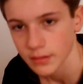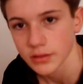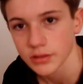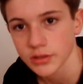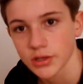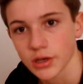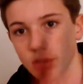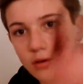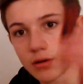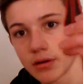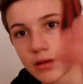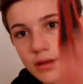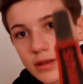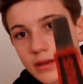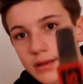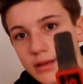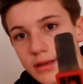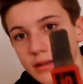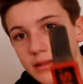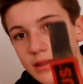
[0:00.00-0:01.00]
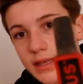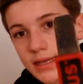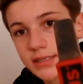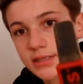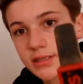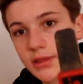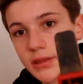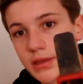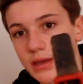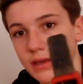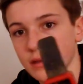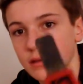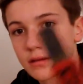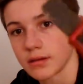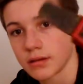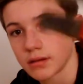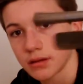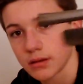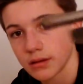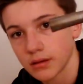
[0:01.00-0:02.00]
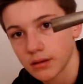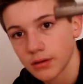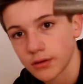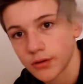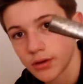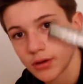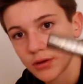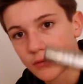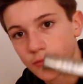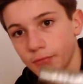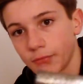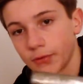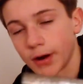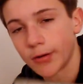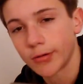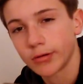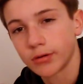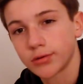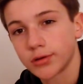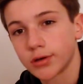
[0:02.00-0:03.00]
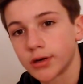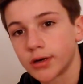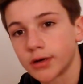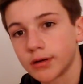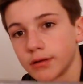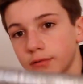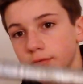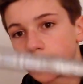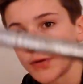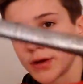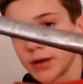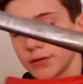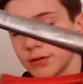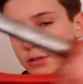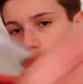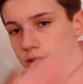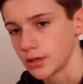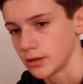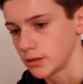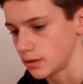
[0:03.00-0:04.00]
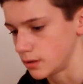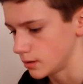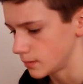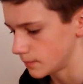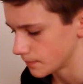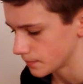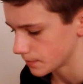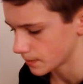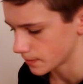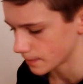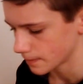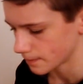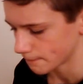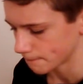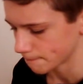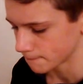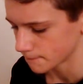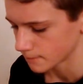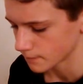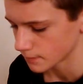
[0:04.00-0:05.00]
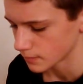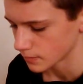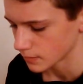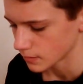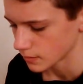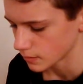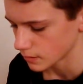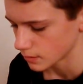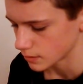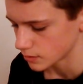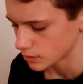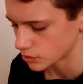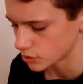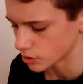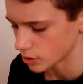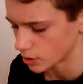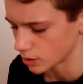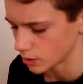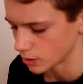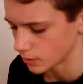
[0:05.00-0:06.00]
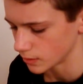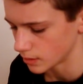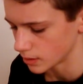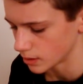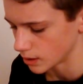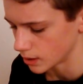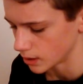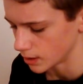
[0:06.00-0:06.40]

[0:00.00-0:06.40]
So next thing, a ferro rod, fire steel. So